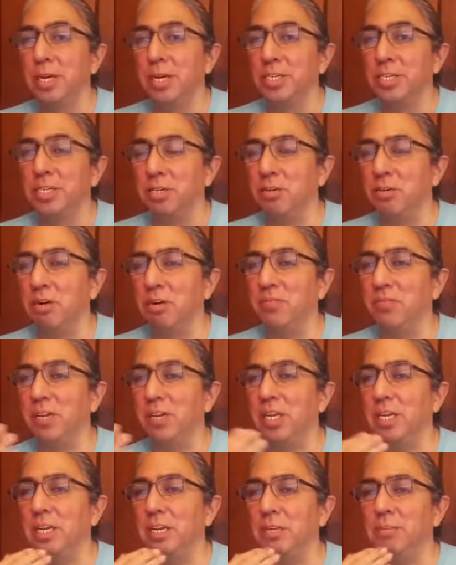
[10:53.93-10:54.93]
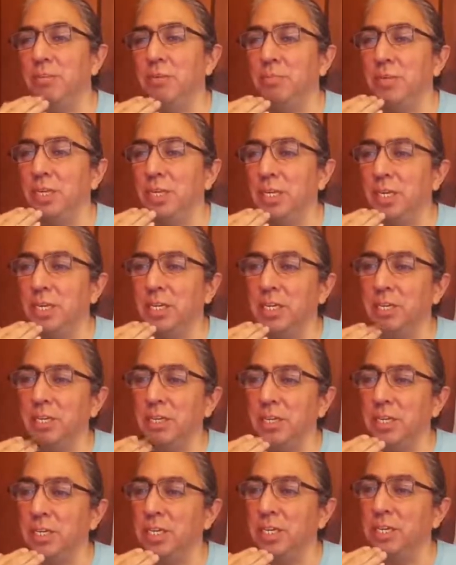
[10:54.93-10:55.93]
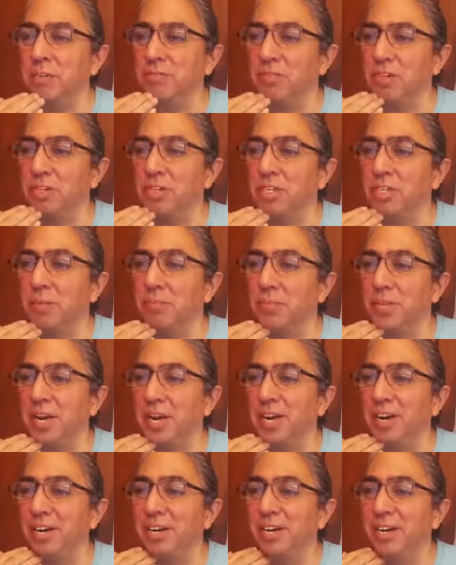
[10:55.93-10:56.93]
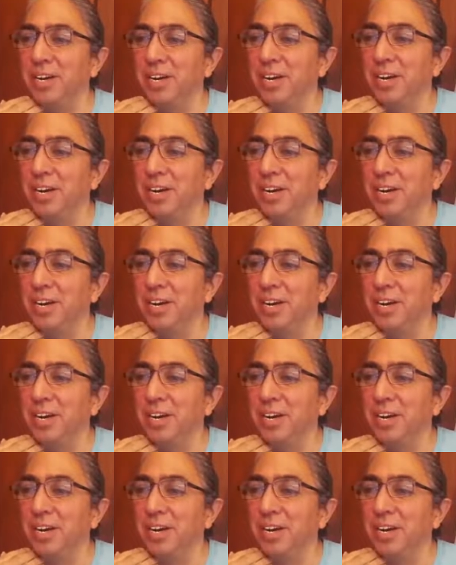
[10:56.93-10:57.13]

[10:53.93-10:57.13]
so hopefully it will be in a cleaner version up there.